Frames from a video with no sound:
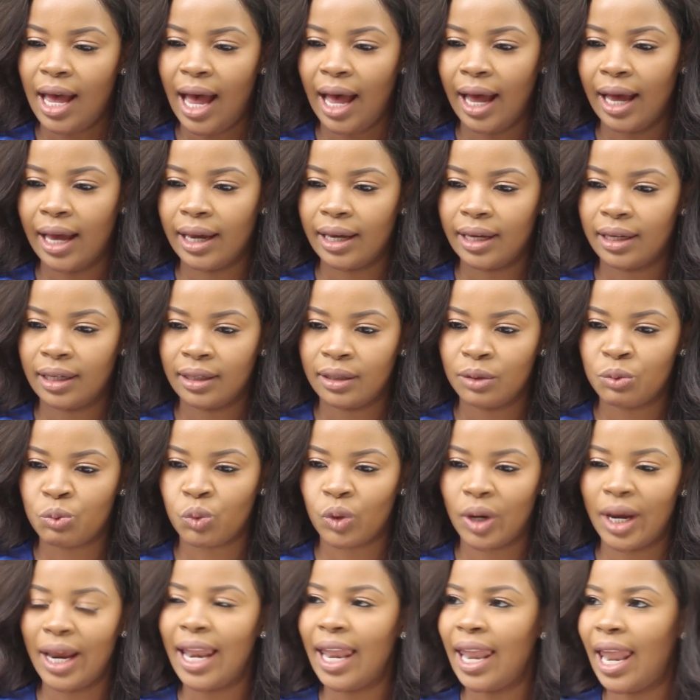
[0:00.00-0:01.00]
I
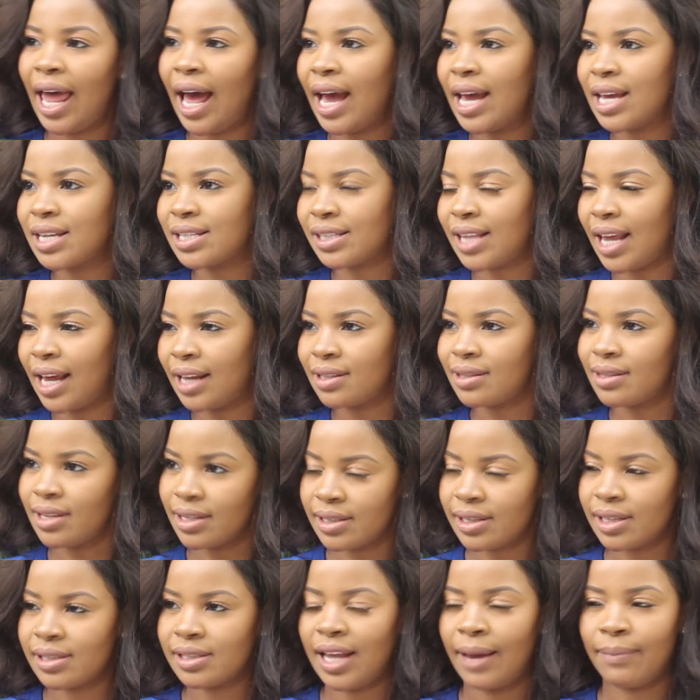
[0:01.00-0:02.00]
realized that
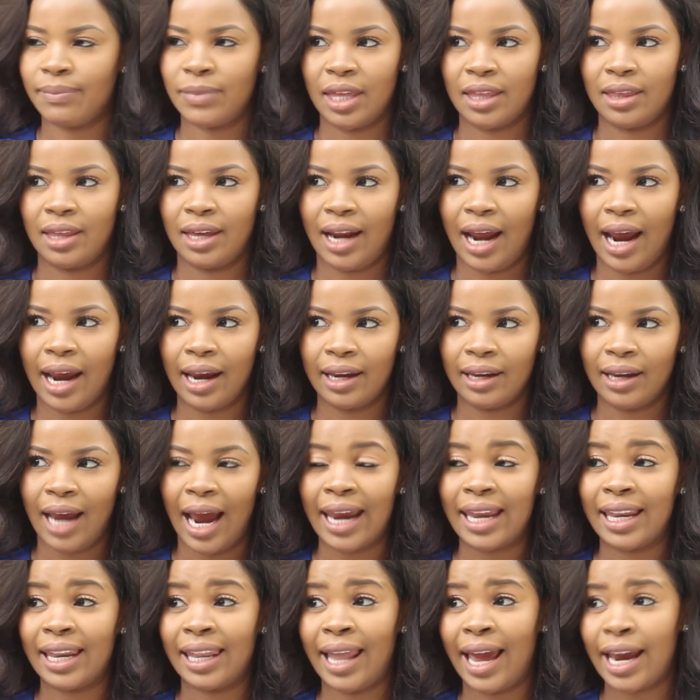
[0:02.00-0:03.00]
this is something that I,
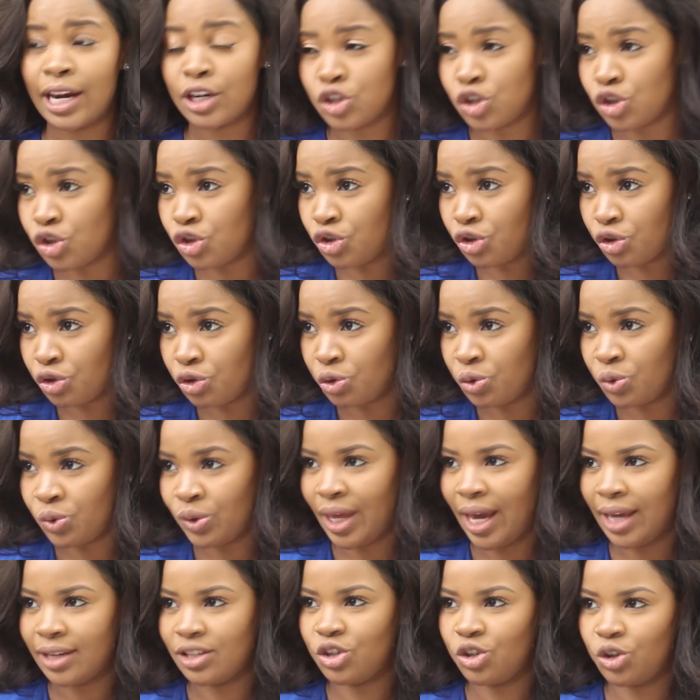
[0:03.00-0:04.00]
I like to do,
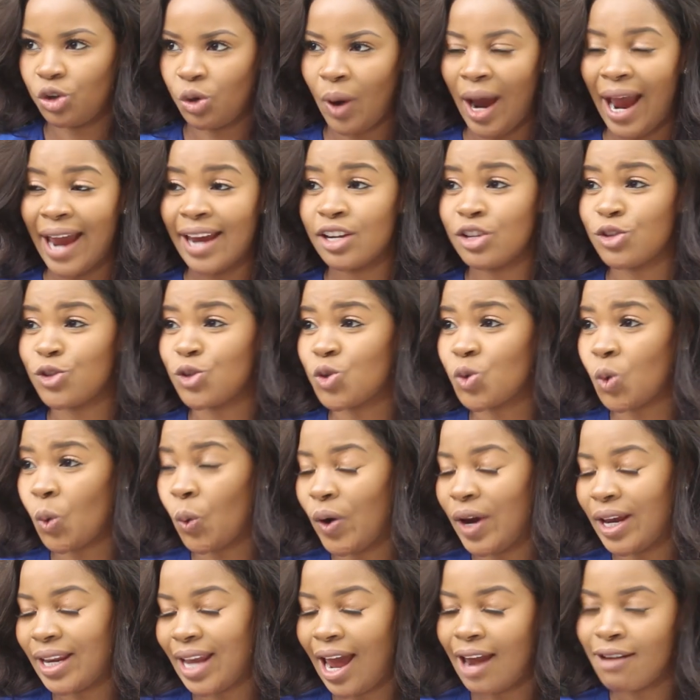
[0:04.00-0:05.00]
that, you know, I
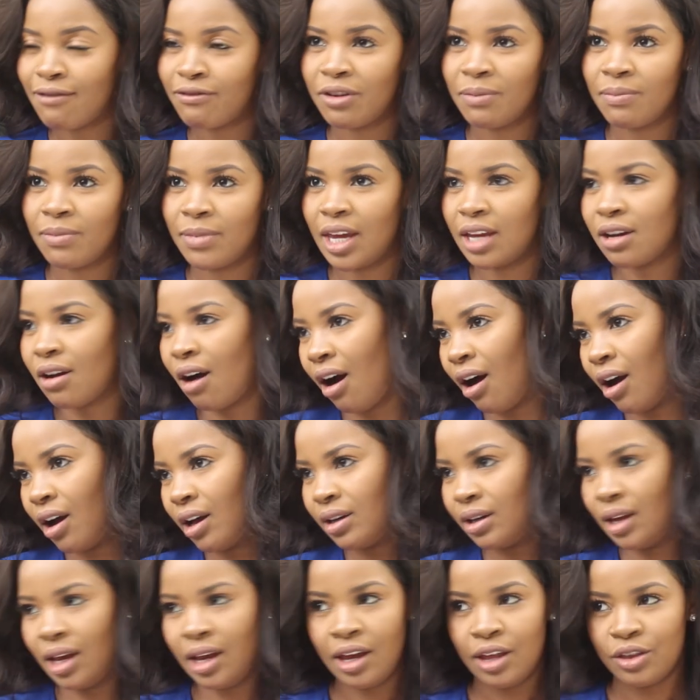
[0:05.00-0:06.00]
enjoyed. And from then
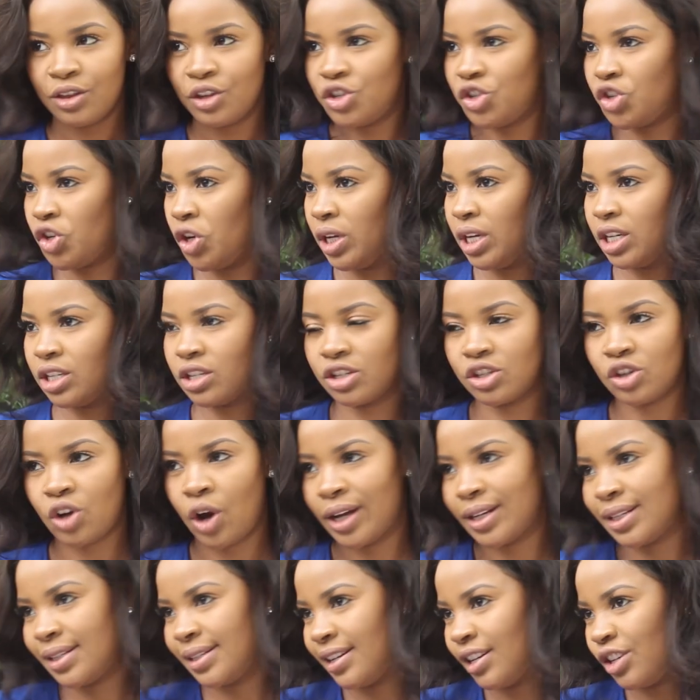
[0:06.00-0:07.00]
on, the journey just
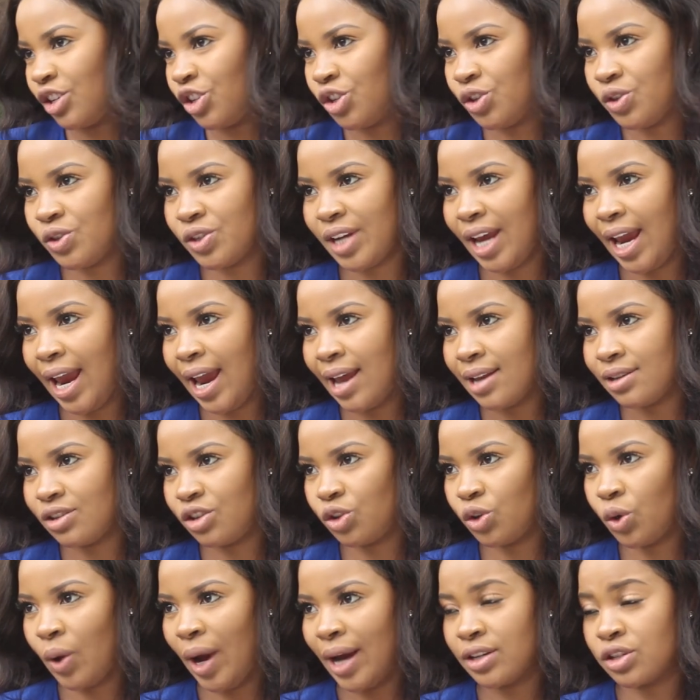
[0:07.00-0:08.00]
continued.
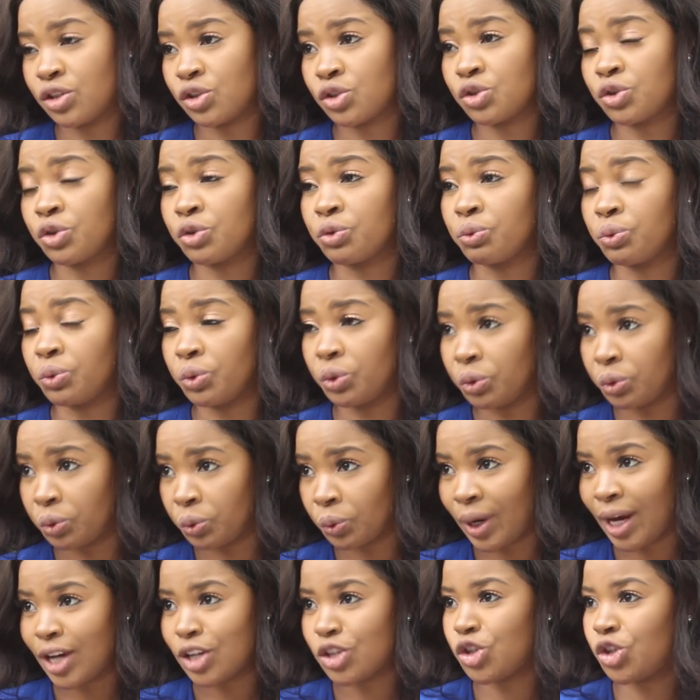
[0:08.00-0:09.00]
And, you know, I just
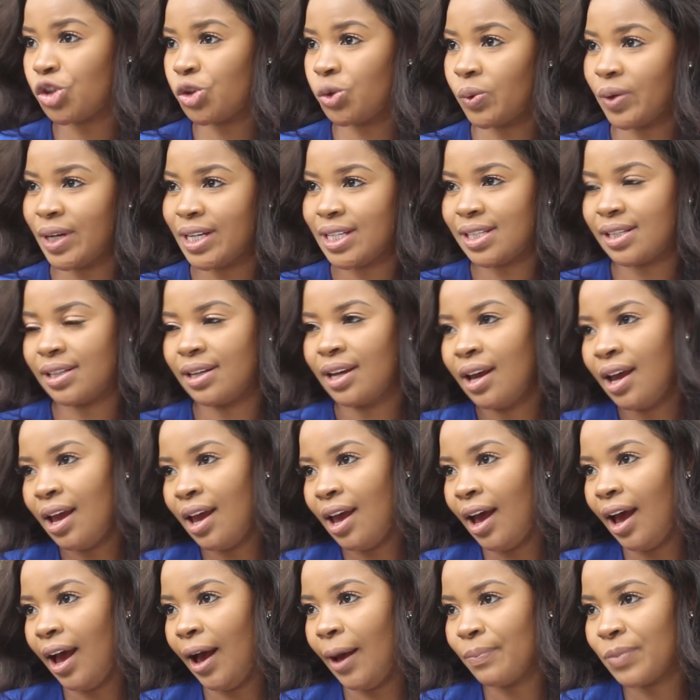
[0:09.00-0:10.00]
grew into it
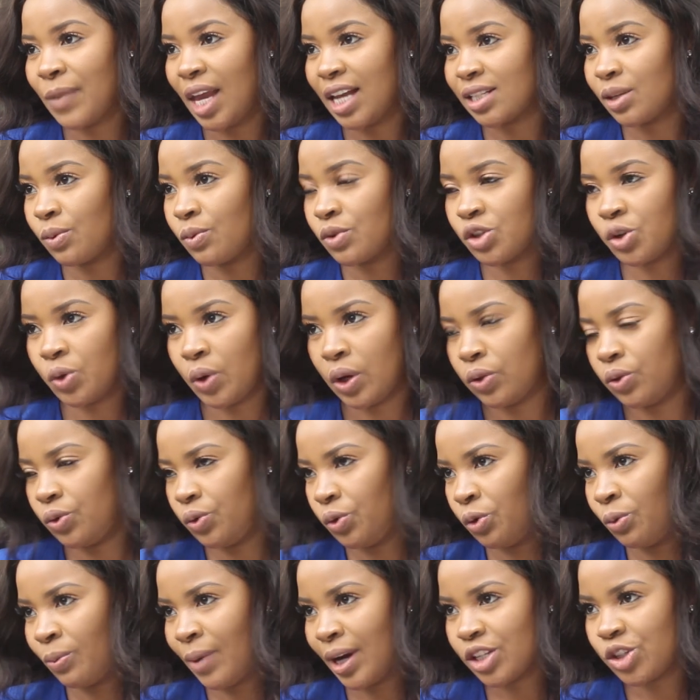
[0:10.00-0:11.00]
um, as I was going
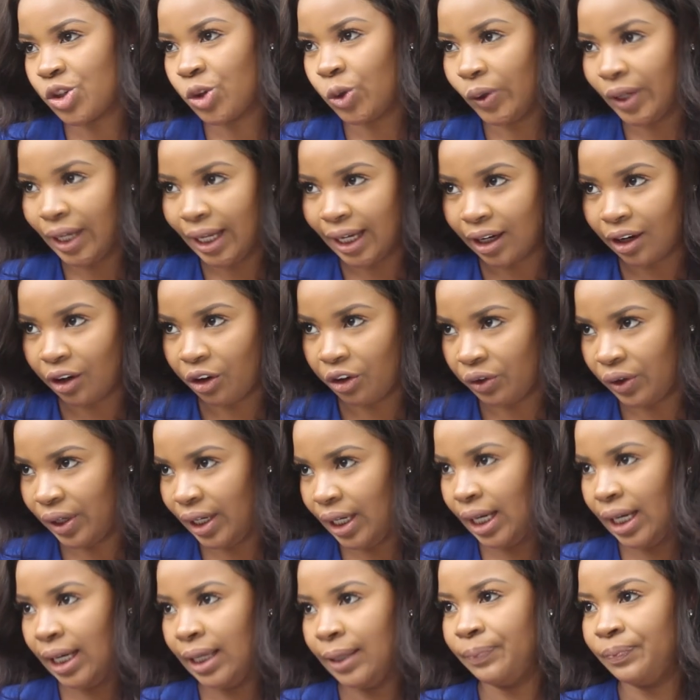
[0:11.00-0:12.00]
through my schooling
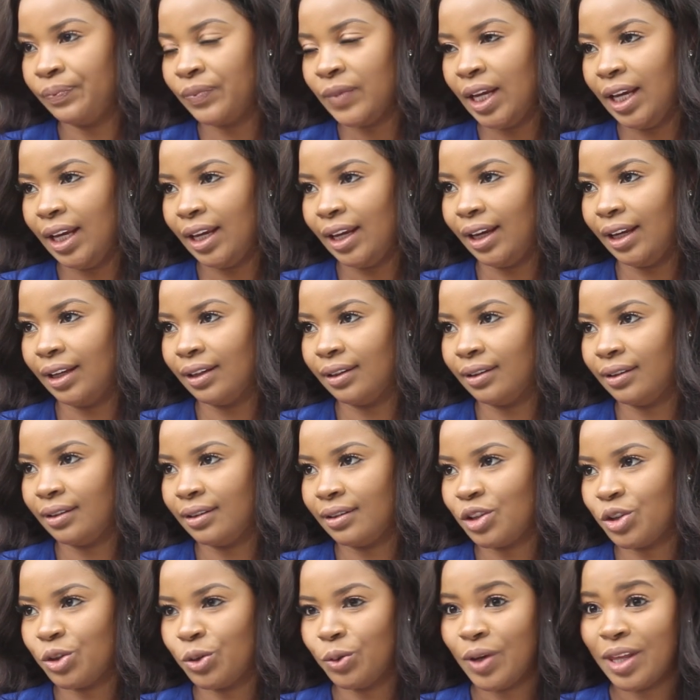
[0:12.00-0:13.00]
career
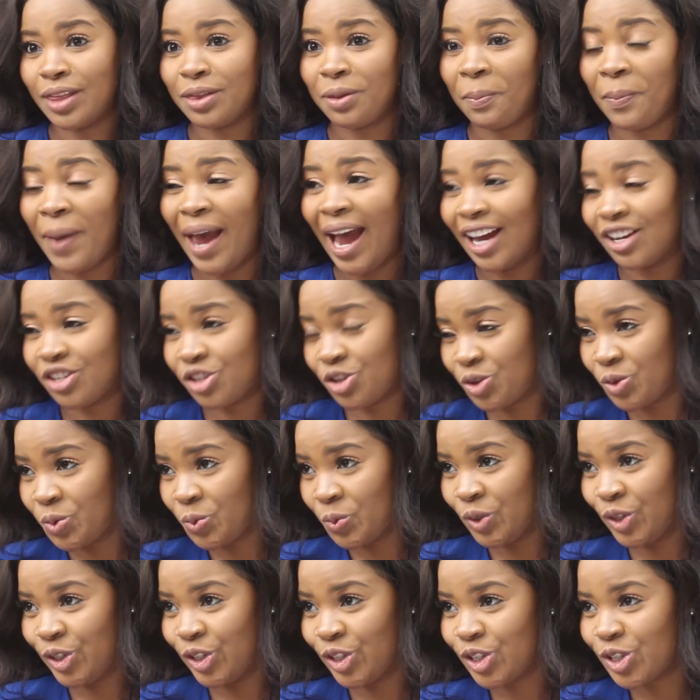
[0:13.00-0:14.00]
in, you know, in the
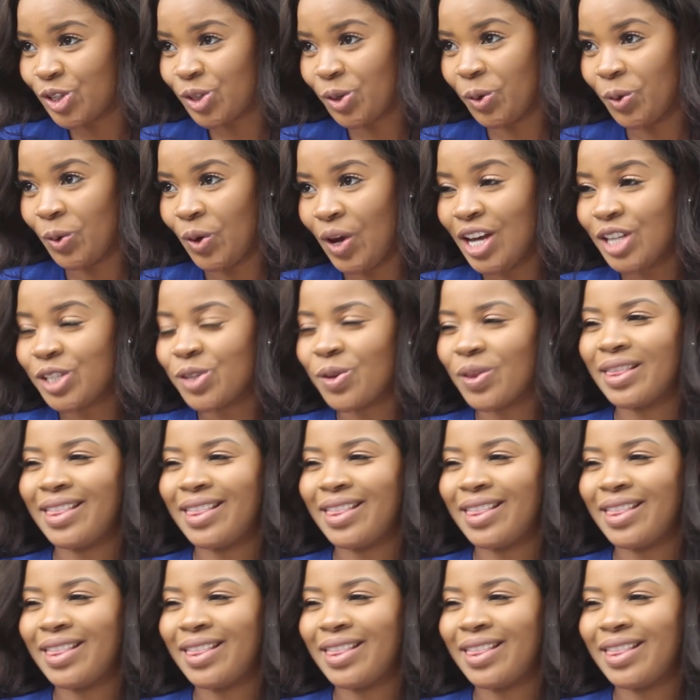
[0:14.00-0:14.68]
pageant world. So, so